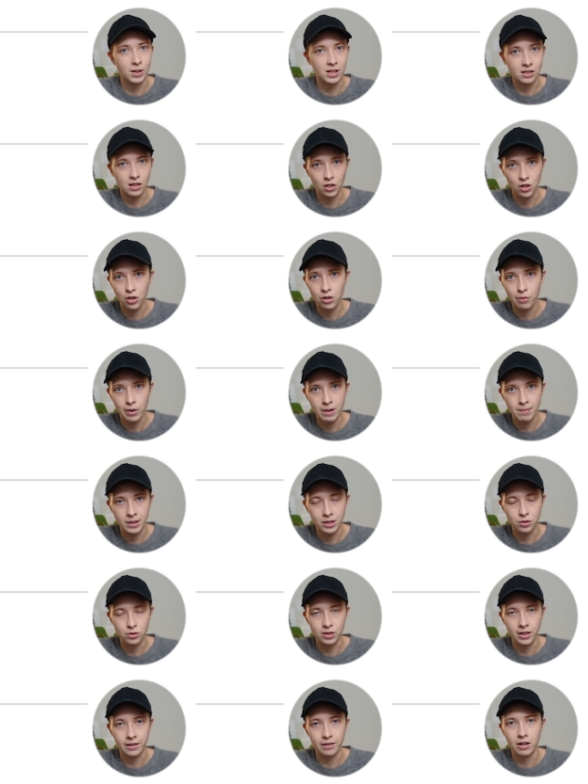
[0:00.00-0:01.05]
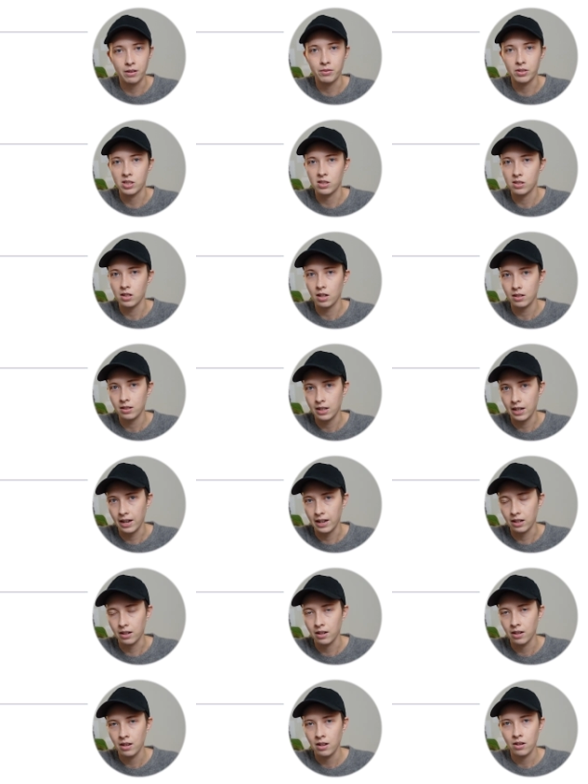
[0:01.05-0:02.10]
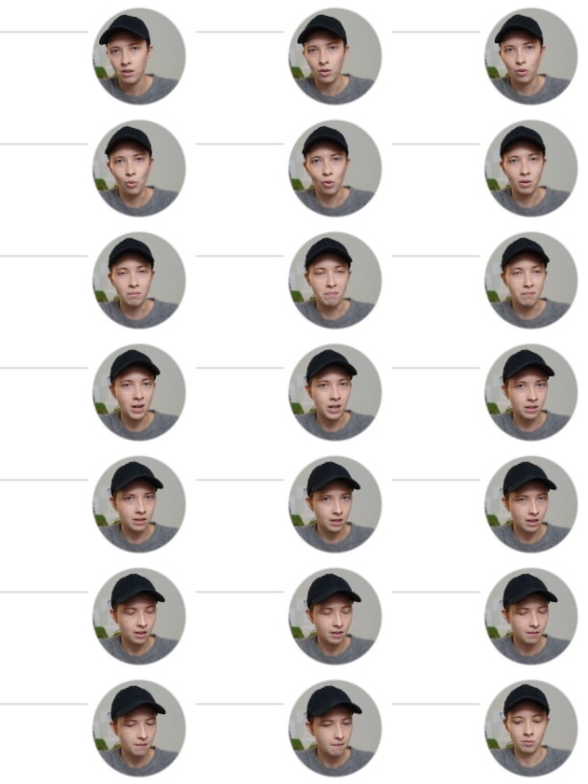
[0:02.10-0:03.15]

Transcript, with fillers: because I go to write my newsletter every Sunday or Monday.